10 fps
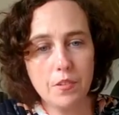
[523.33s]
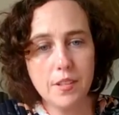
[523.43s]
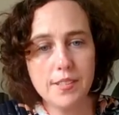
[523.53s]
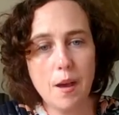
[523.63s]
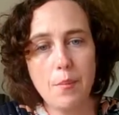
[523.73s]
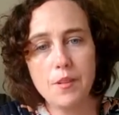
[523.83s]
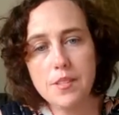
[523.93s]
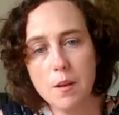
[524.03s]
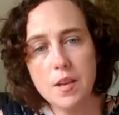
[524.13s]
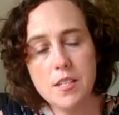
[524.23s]
for example, it's
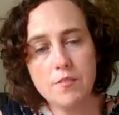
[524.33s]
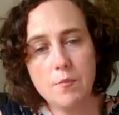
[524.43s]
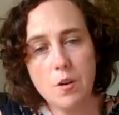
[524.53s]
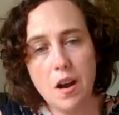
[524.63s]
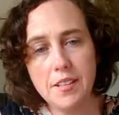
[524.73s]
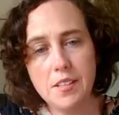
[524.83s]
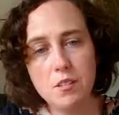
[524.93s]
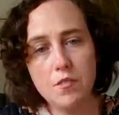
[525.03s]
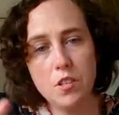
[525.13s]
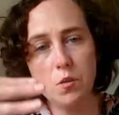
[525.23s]
going to be a different price to
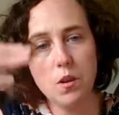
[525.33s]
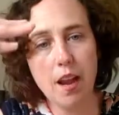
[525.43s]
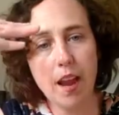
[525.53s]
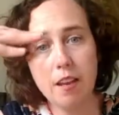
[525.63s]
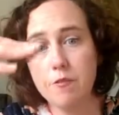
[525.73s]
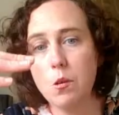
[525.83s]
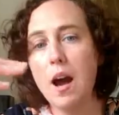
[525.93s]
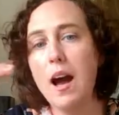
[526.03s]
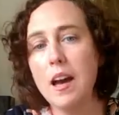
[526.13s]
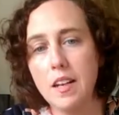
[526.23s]
if you do an A4
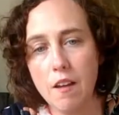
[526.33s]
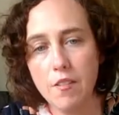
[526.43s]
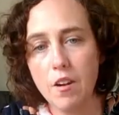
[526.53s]
hardcover.